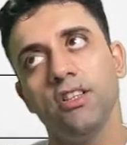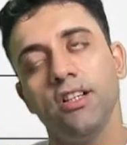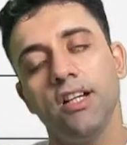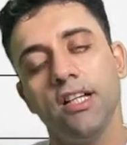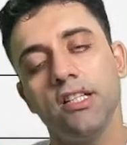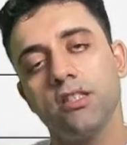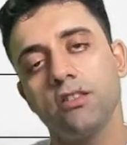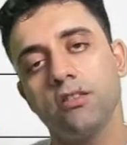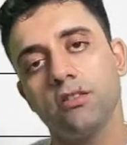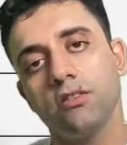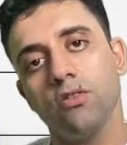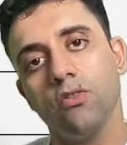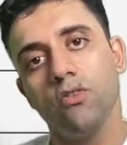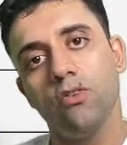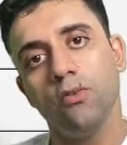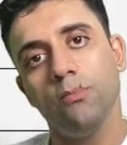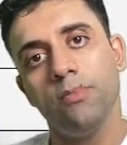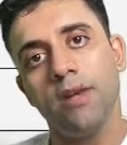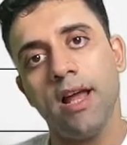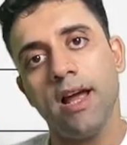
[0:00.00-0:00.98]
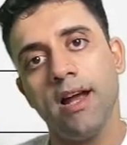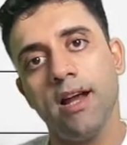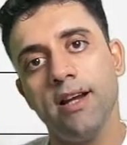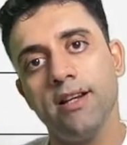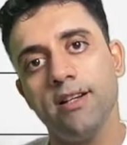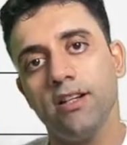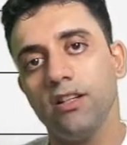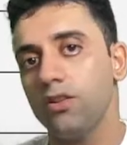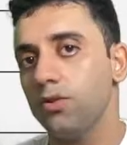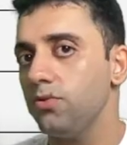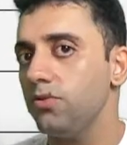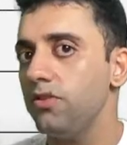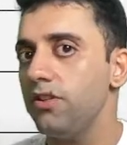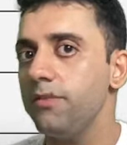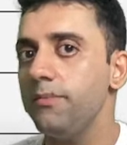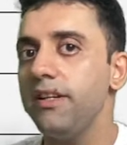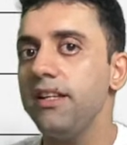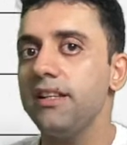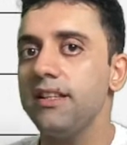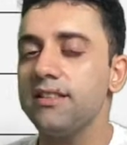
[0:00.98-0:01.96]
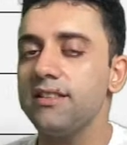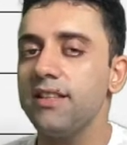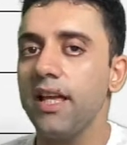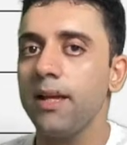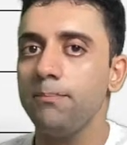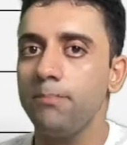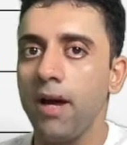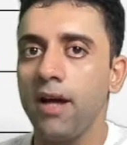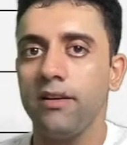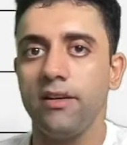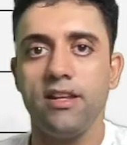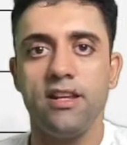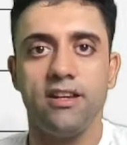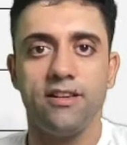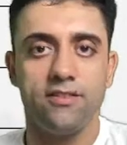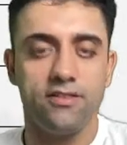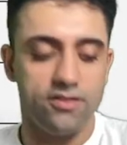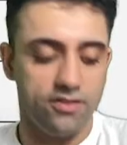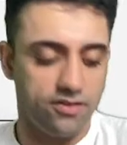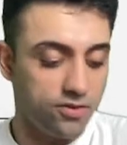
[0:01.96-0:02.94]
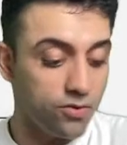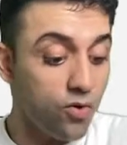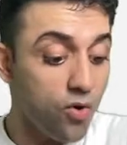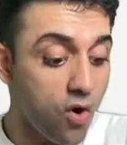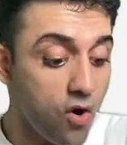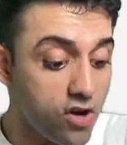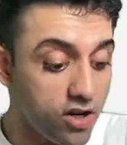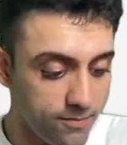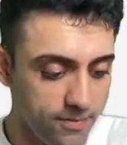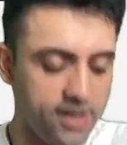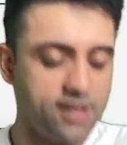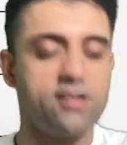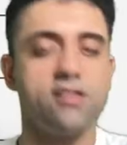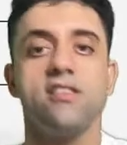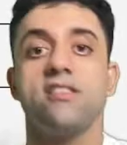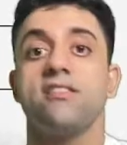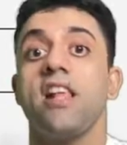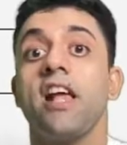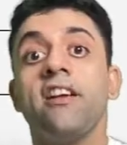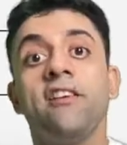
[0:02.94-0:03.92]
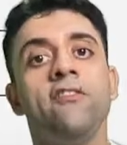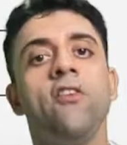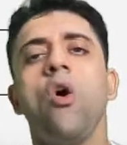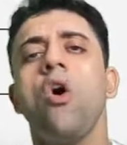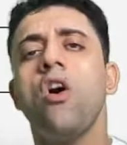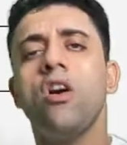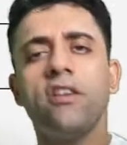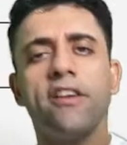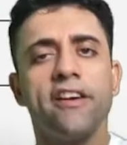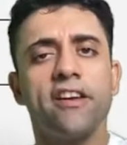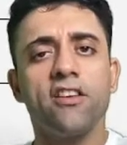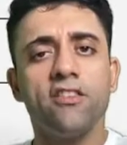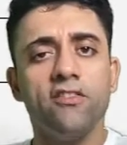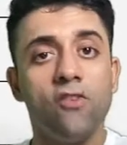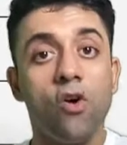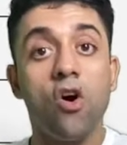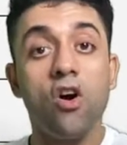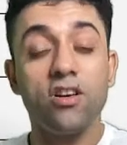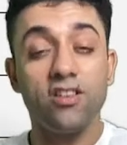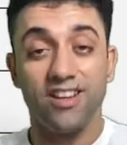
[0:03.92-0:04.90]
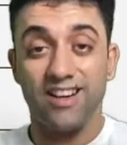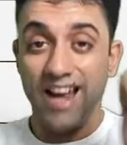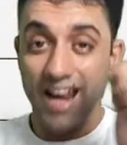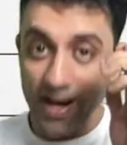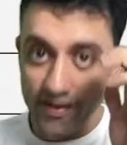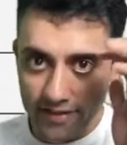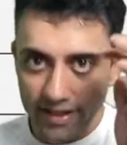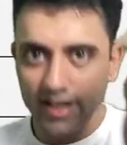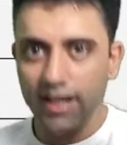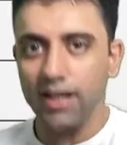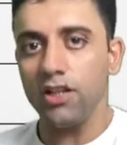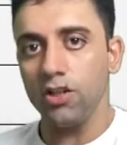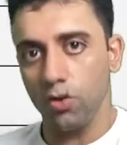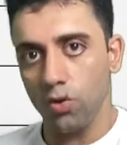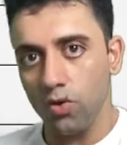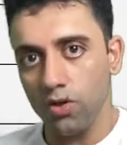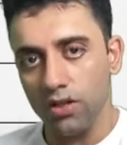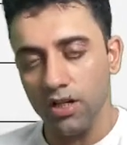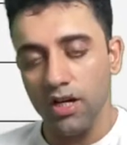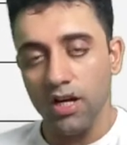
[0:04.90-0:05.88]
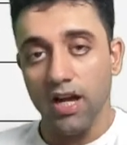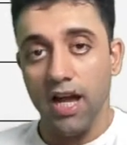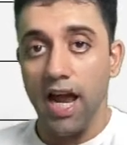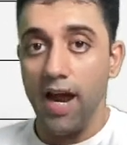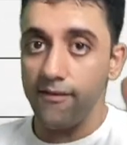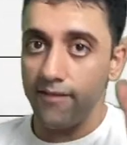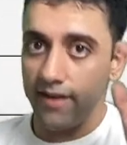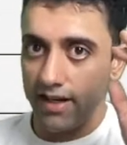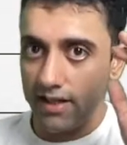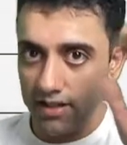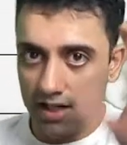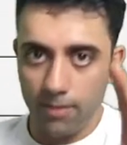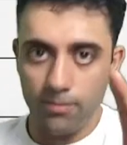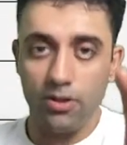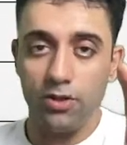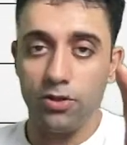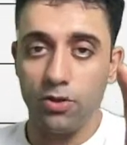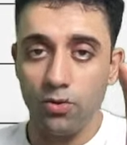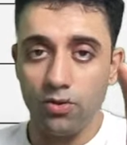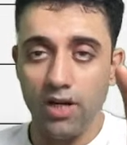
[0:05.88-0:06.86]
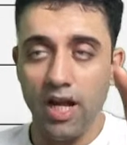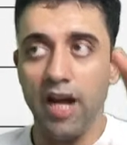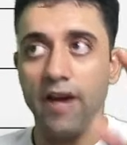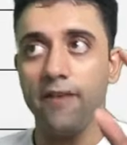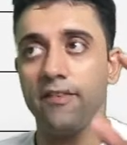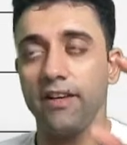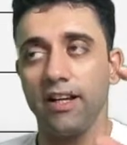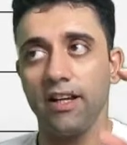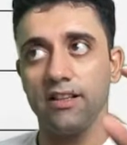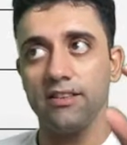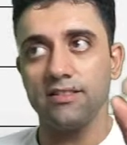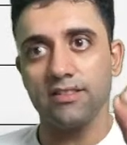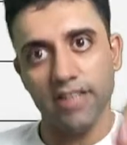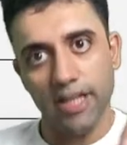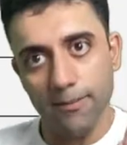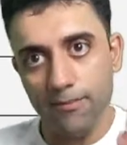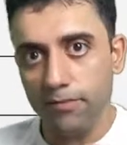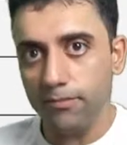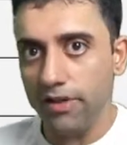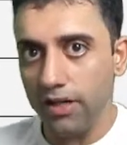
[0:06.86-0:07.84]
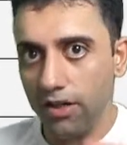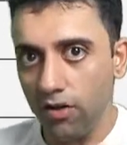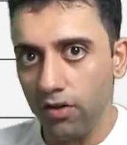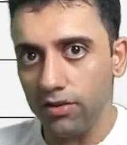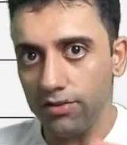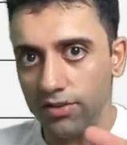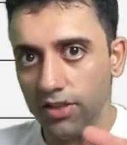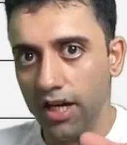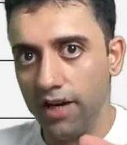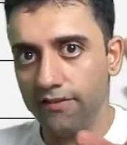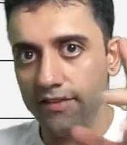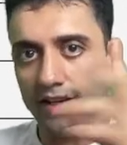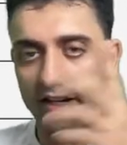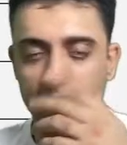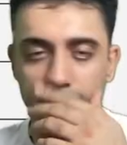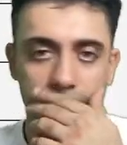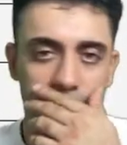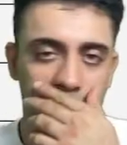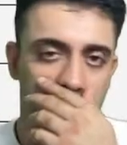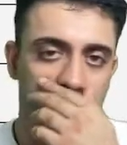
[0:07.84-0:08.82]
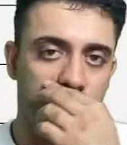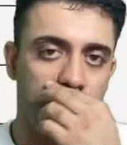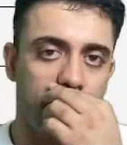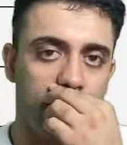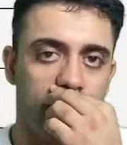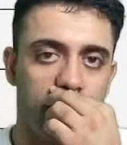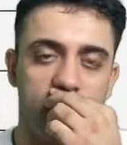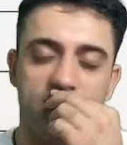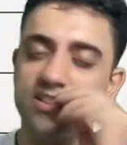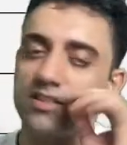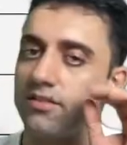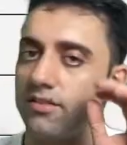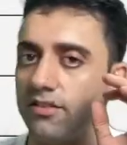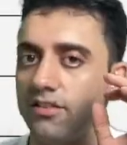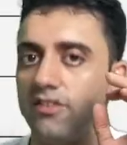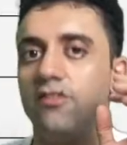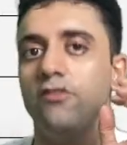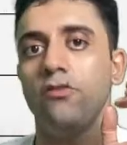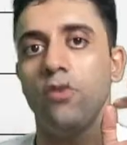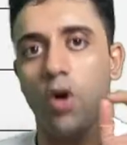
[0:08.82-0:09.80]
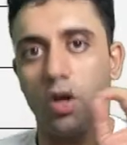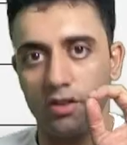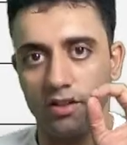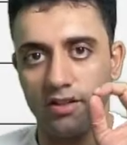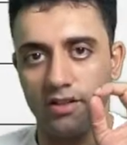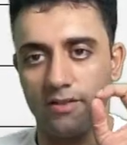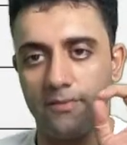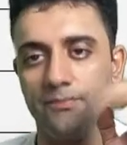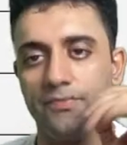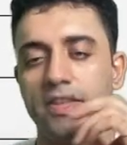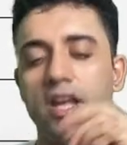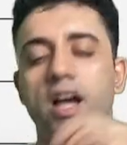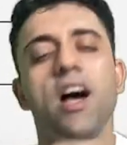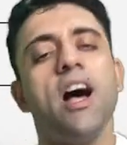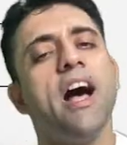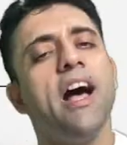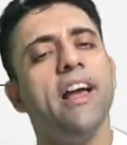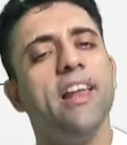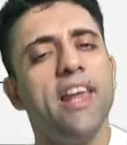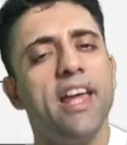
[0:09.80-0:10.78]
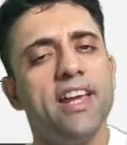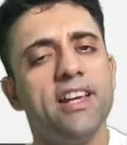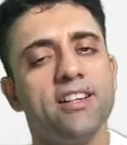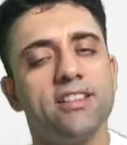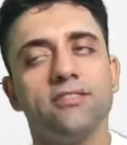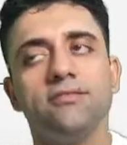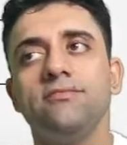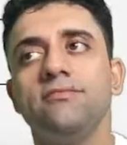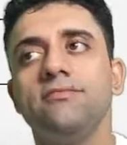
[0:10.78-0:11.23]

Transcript: It's so bland. Toned milk is like pani. Toned milk is like water. I have taken toned, I have taken double toned, I have taken skimmed milk also. I have taken. It's water. I like